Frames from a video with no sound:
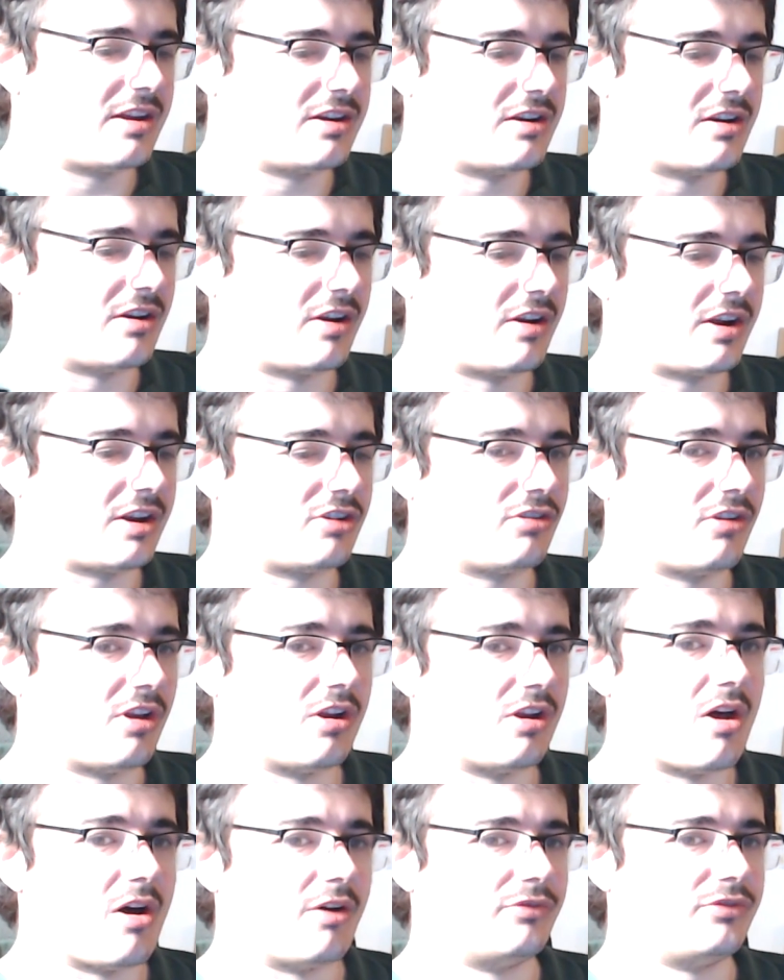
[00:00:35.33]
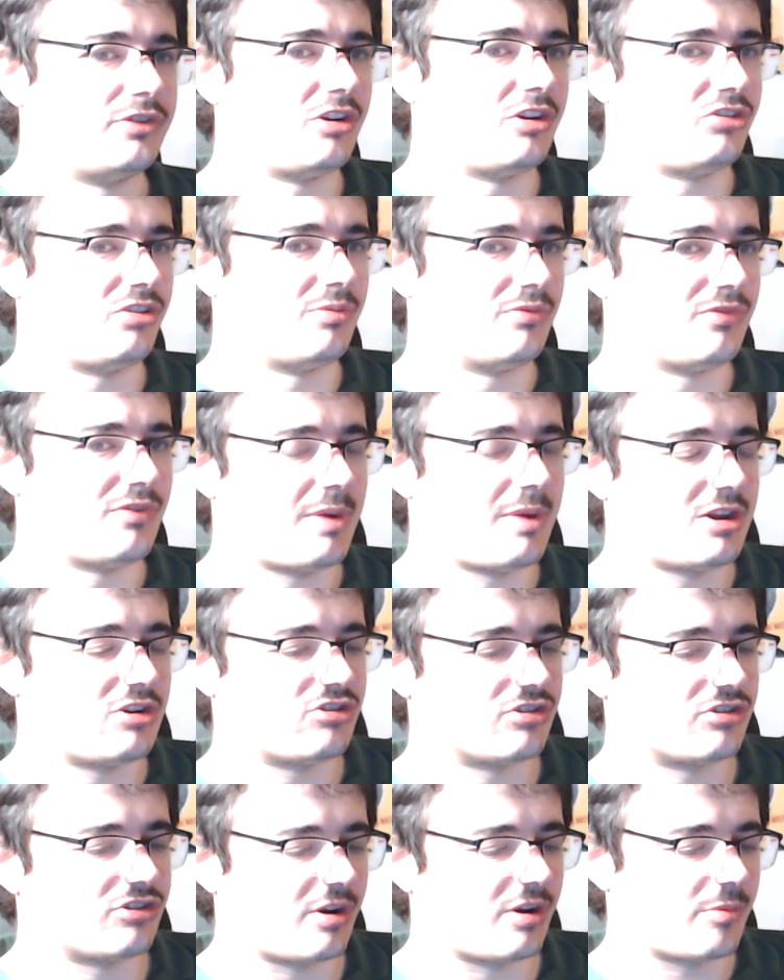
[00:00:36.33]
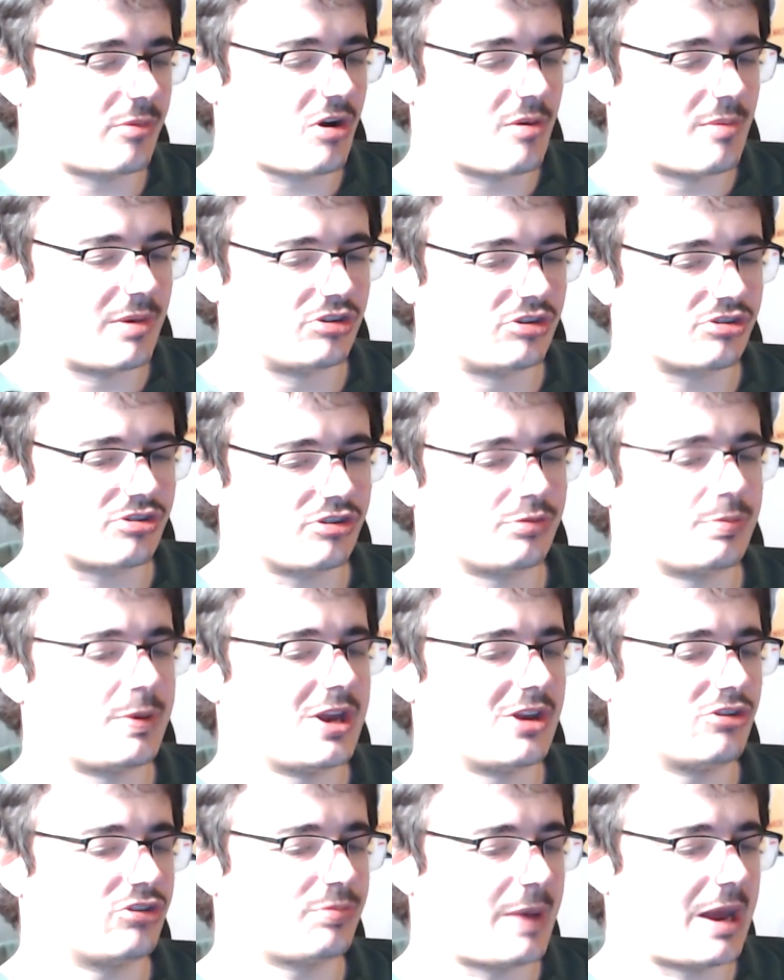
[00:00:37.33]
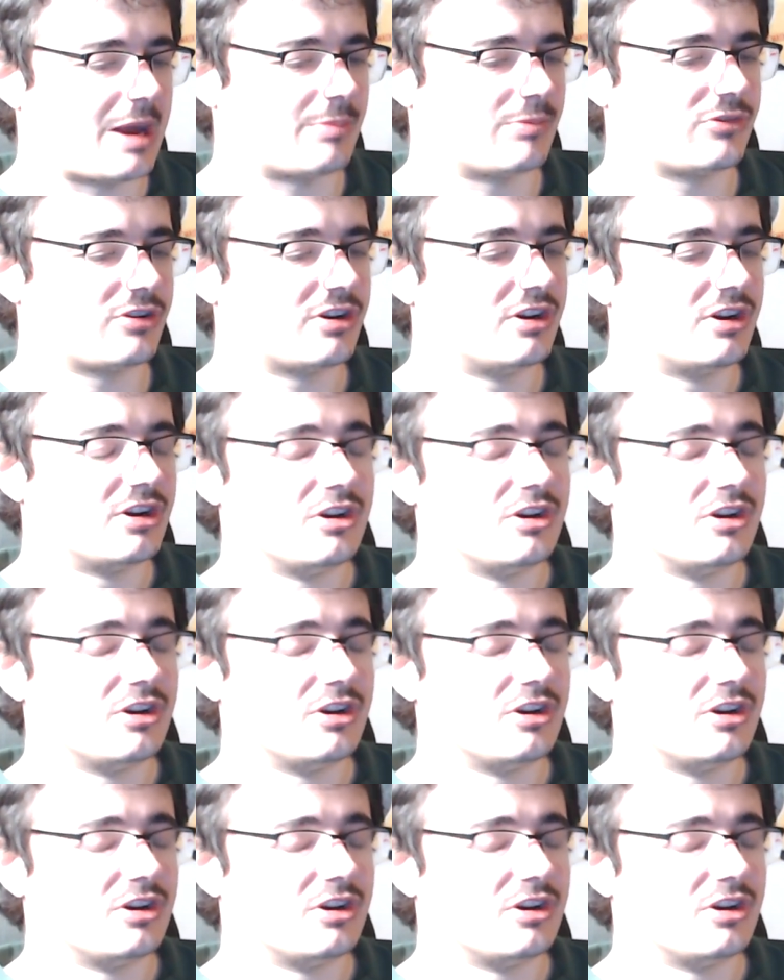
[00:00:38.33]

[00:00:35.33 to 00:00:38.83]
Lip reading: you know, like a lot of disinformation type comments just being spammed.